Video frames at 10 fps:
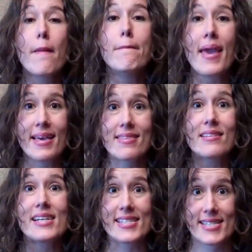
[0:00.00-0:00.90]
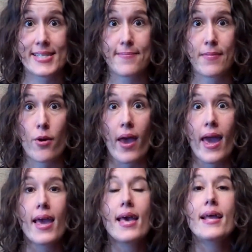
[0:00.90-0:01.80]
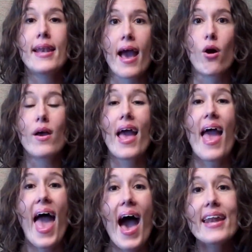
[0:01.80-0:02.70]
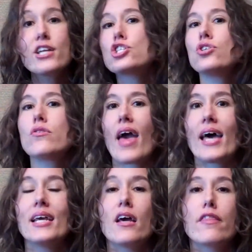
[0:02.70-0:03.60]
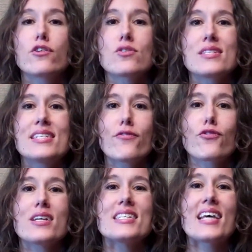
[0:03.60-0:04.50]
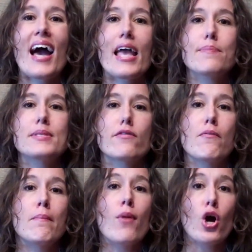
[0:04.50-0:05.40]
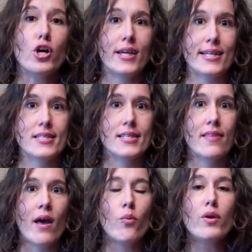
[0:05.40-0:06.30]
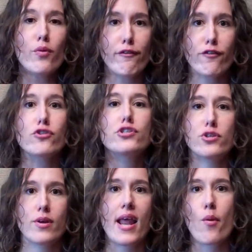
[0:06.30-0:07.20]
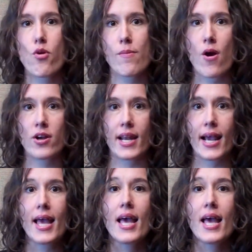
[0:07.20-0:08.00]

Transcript: Make the list, okay? Now, adding to that, there's different types of markets that we refer to in network marketing.